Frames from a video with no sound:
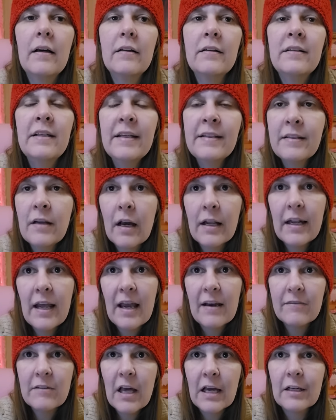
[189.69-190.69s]
did not
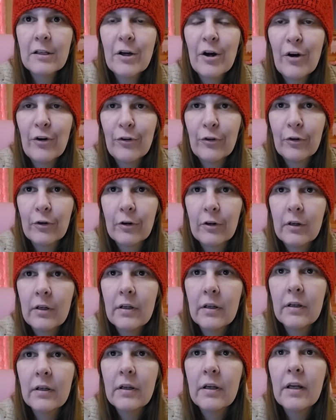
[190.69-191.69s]
have that color.
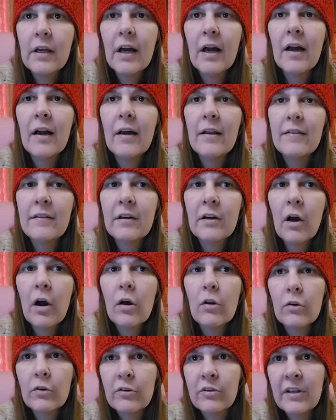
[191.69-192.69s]
Uh, the
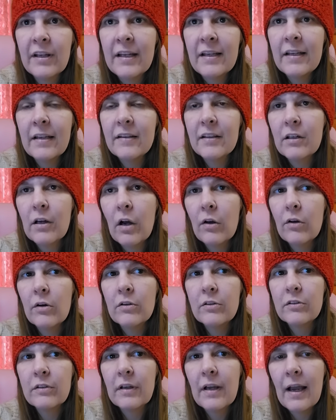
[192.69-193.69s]
colors, in the
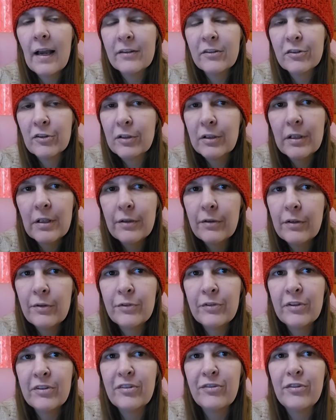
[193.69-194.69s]
colors, actually, it was
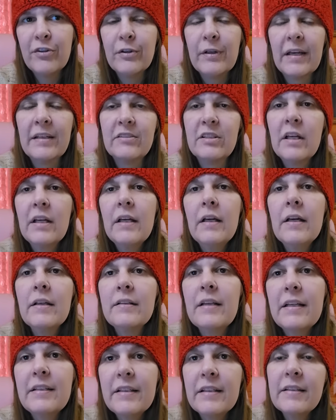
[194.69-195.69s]
just a few cakes.
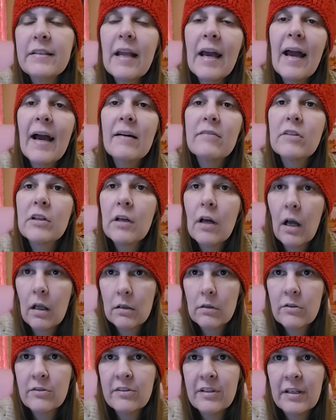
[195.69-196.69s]
They didn't have the
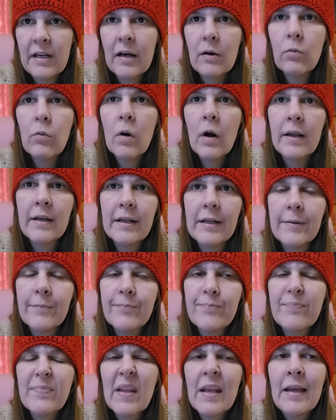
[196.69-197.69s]
colors that I wanted,
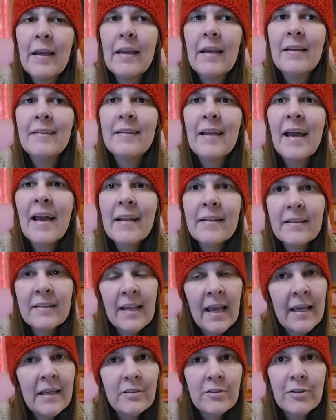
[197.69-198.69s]
and that
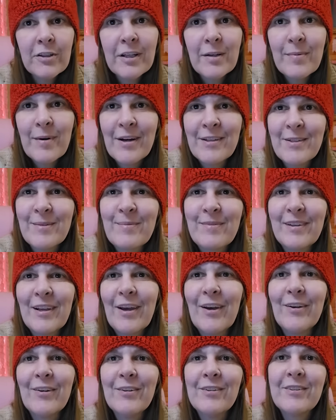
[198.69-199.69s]
they took it upon
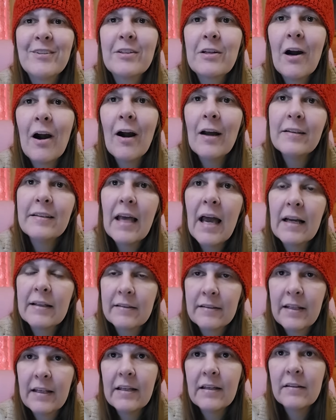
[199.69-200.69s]
themselves to
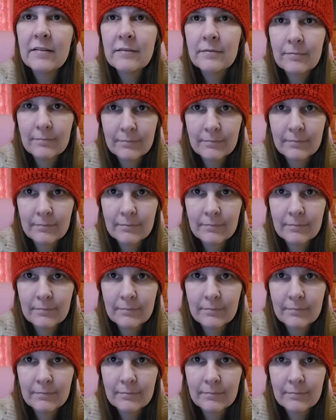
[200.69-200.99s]
contact the